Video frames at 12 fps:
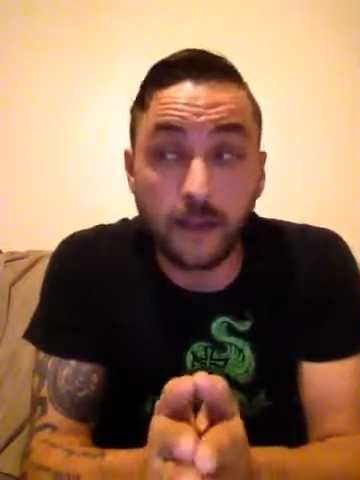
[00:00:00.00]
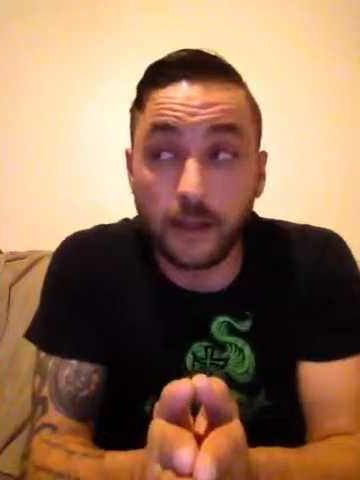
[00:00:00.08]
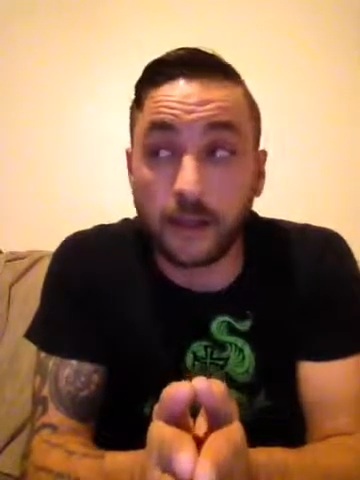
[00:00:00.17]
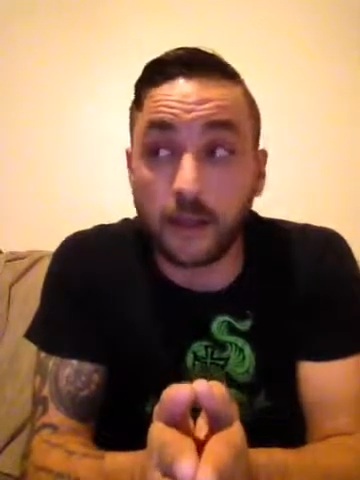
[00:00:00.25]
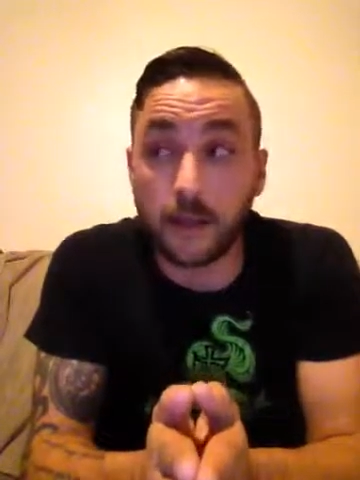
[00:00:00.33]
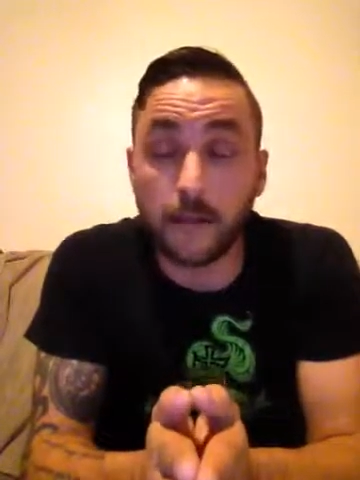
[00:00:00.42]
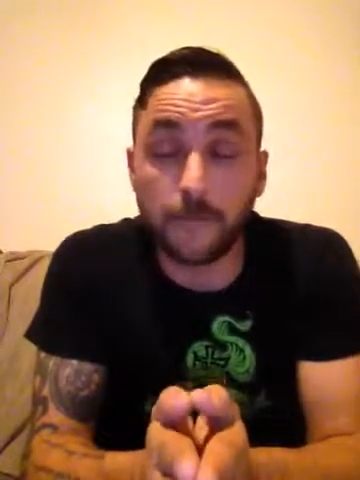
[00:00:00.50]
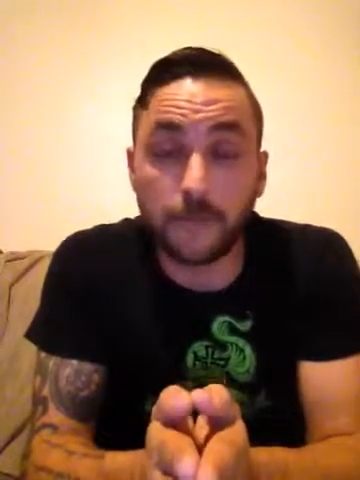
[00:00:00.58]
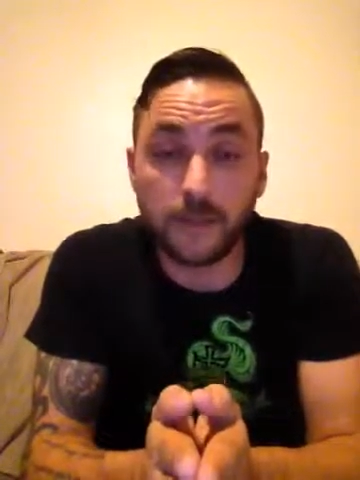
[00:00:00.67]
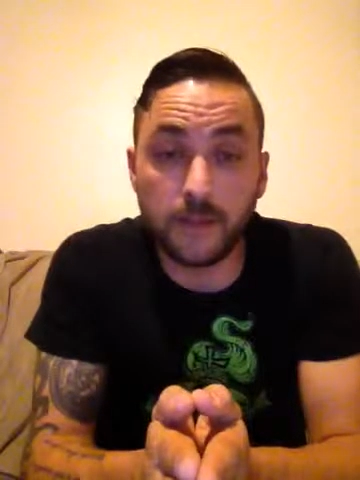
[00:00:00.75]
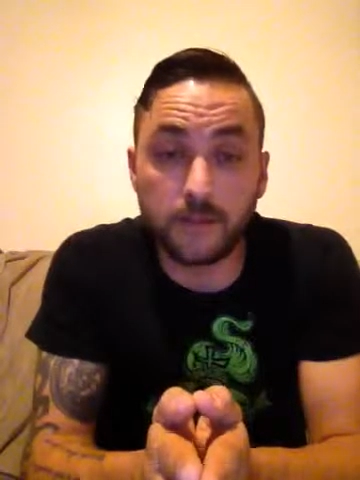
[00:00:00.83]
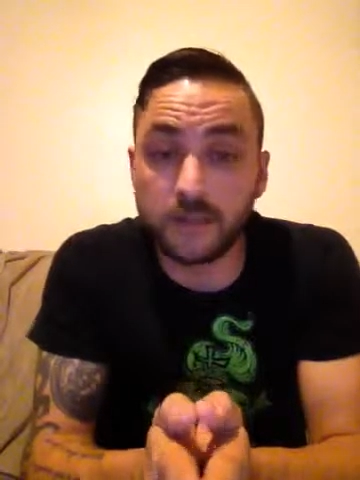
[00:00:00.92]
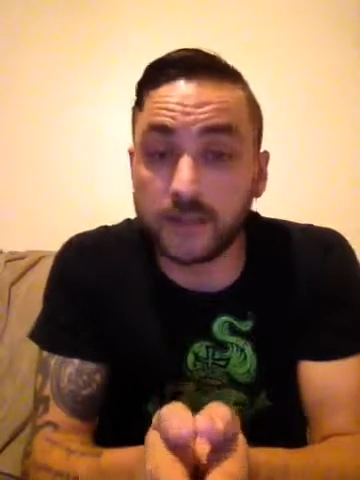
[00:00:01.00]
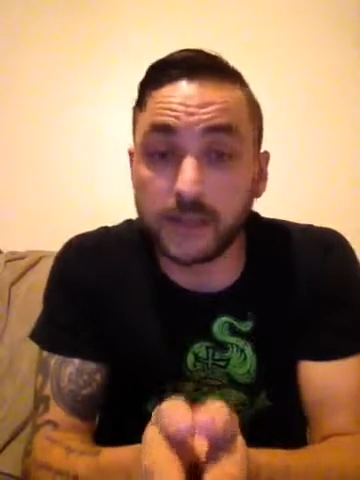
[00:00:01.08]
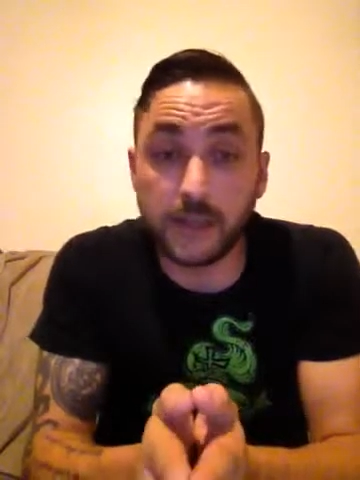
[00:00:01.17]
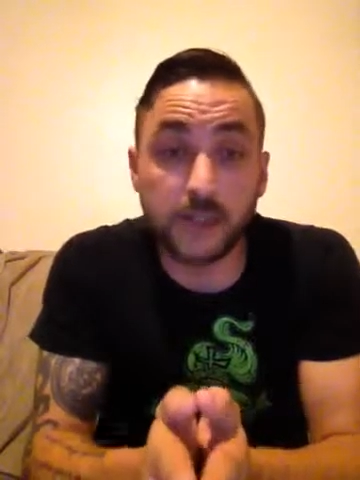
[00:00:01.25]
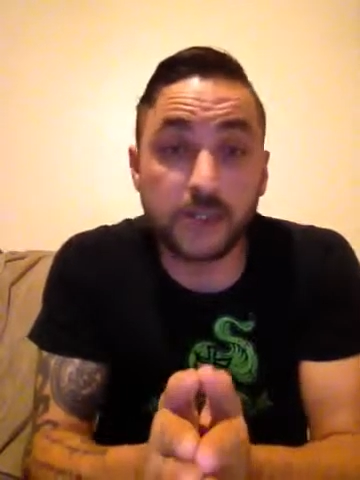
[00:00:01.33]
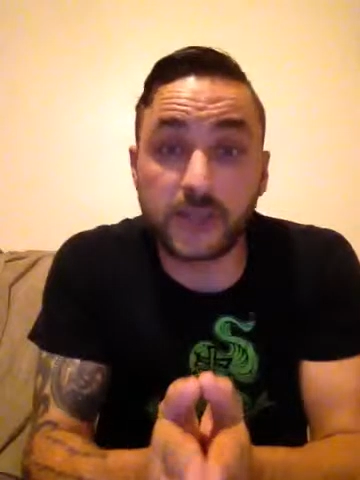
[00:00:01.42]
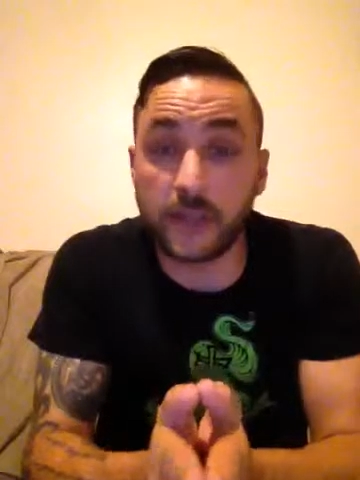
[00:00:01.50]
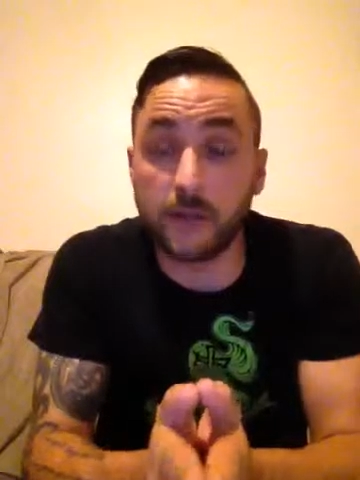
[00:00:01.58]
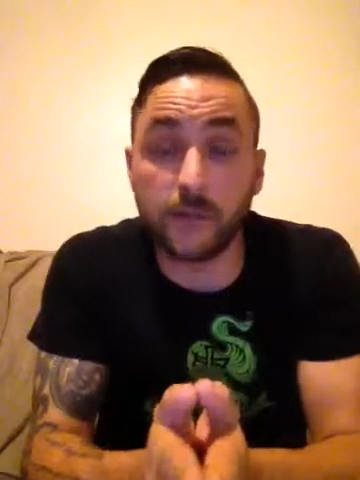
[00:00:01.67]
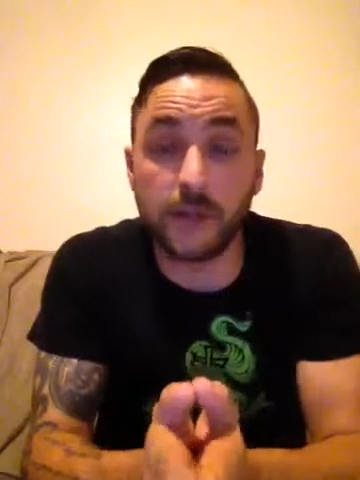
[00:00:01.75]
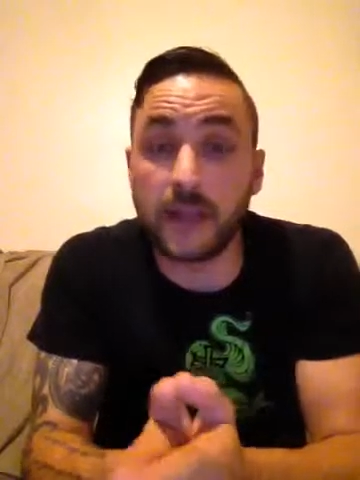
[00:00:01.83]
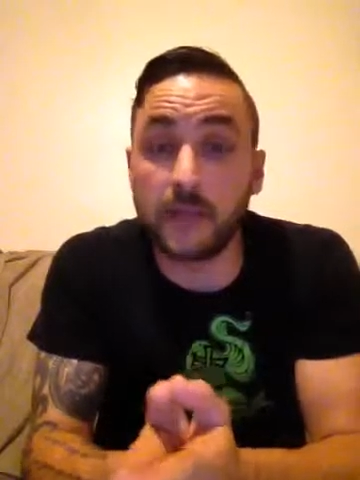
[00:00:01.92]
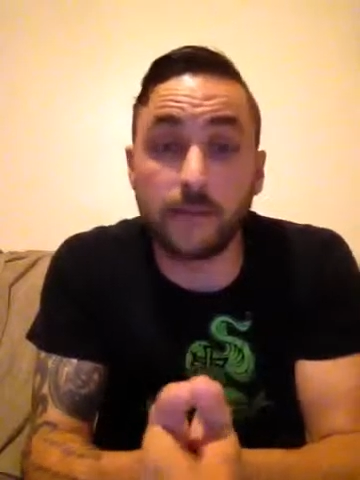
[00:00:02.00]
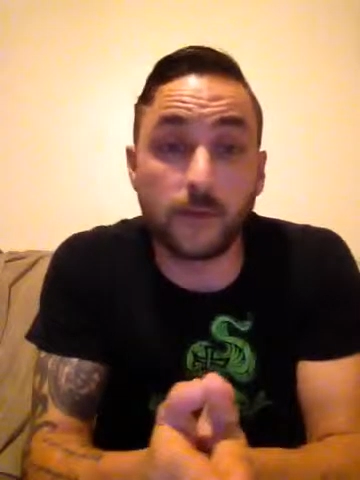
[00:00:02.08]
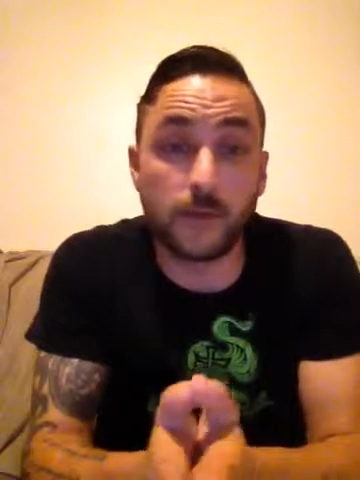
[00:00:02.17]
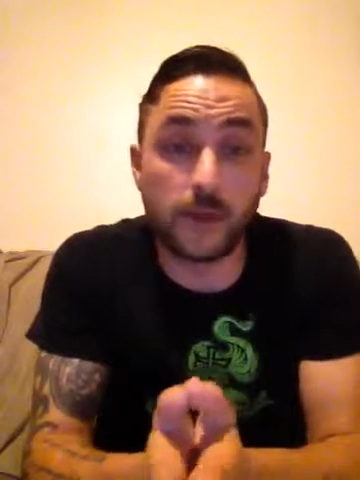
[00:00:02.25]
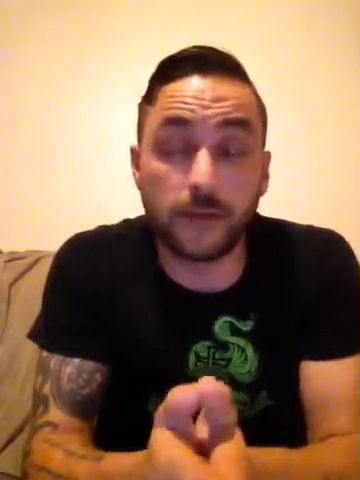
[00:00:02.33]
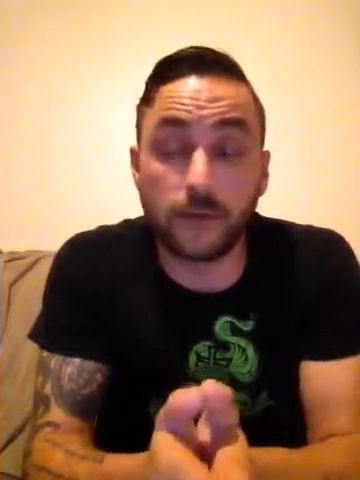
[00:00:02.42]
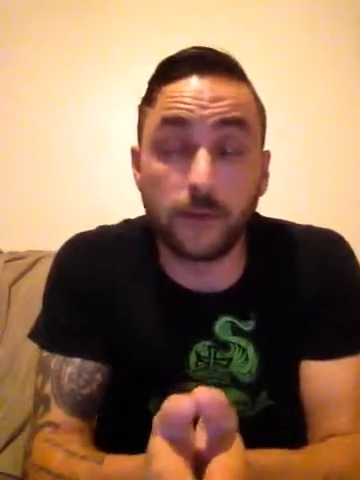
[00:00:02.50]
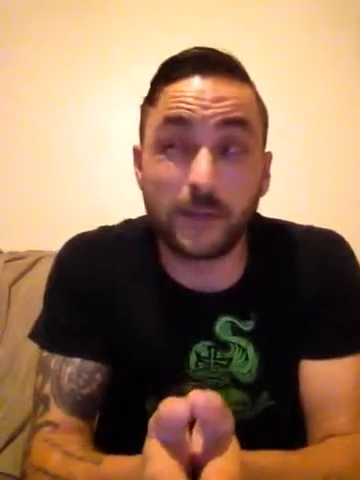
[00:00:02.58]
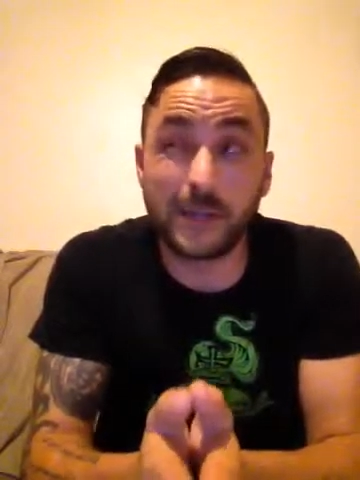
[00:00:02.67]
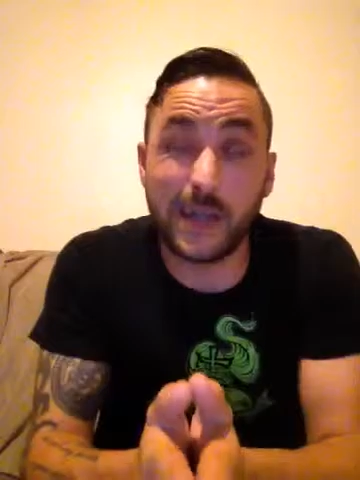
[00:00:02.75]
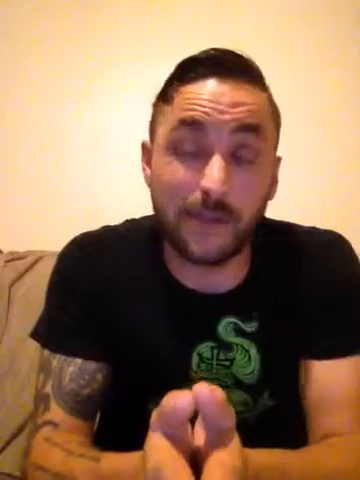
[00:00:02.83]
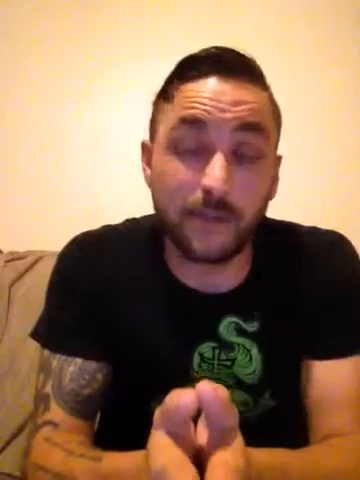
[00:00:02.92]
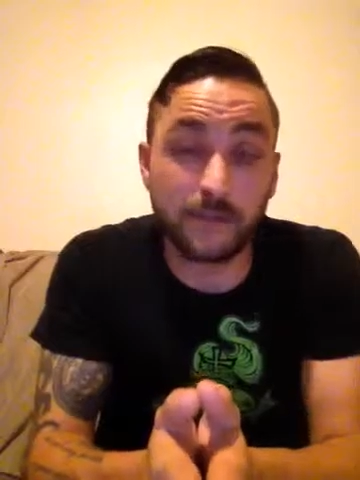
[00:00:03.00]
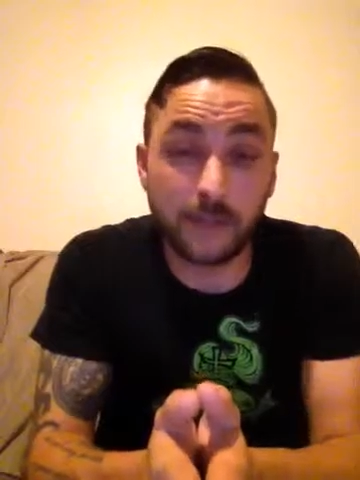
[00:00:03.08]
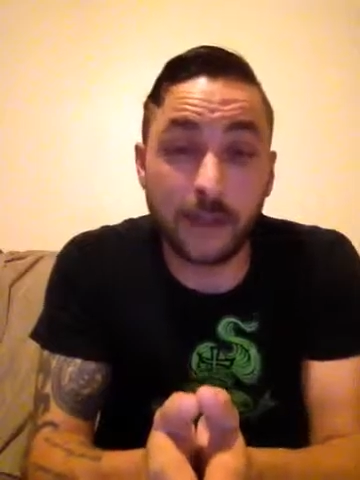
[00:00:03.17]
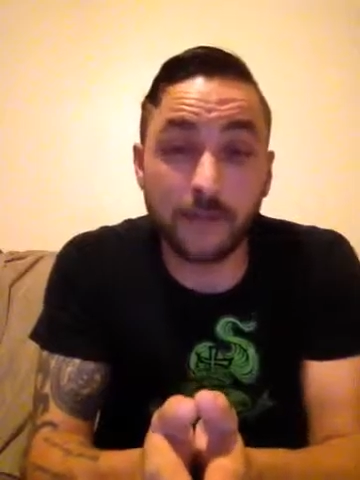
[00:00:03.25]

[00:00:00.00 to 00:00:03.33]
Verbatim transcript: Uh, of just seeing shadow men everywhere I go, which I haven't.